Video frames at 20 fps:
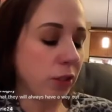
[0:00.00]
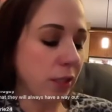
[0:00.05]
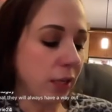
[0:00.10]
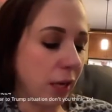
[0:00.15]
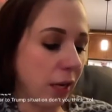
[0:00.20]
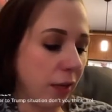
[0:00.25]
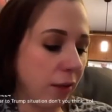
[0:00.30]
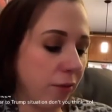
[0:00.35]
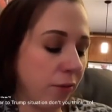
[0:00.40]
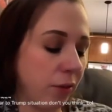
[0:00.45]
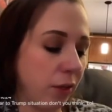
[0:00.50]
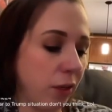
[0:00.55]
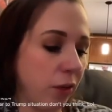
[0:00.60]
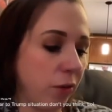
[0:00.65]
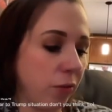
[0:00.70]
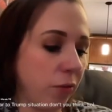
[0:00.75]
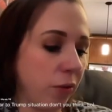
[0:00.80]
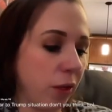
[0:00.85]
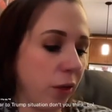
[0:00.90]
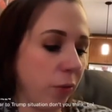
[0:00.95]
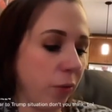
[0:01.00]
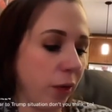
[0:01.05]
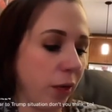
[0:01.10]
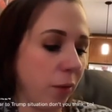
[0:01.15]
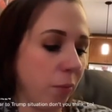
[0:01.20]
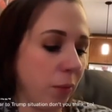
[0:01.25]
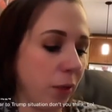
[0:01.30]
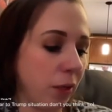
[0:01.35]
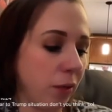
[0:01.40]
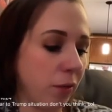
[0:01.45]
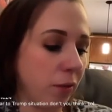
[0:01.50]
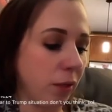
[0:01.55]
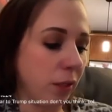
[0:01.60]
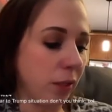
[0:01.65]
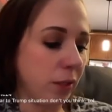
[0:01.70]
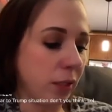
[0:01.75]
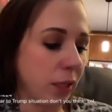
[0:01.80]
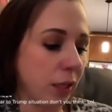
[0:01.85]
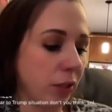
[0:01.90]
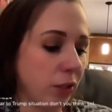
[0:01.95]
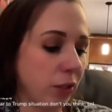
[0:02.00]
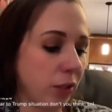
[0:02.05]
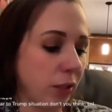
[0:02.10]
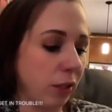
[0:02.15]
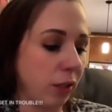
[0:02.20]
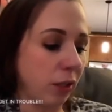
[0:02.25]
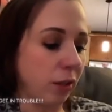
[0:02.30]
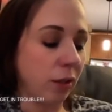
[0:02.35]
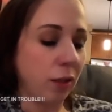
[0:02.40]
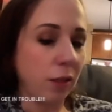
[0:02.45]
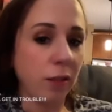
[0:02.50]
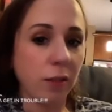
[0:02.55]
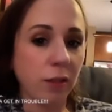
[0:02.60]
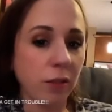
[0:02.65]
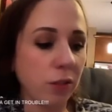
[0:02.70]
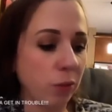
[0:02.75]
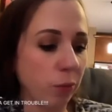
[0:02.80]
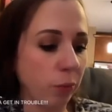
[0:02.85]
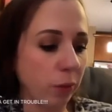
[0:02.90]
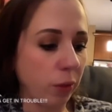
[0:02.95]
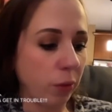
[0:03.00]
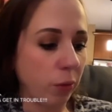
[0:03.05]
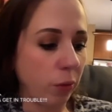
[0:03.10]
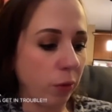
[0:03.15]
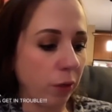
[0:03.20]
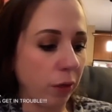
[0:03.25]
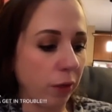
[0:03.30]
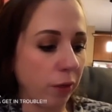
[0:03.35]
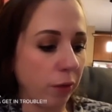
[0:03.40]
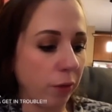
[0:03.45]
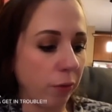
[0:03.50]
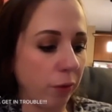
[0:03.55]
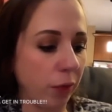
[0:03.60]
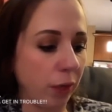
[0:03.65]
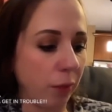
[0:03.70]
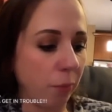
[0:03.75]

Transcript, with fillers: there's not a video of the arraignment. It's actually illegal to record